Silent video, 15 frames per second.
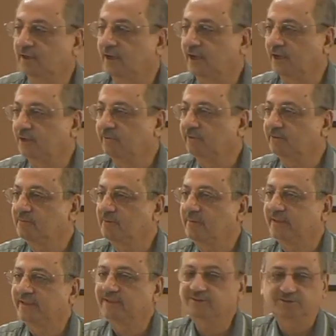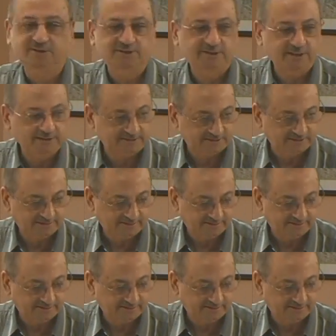Are you with me, brothers and sisters?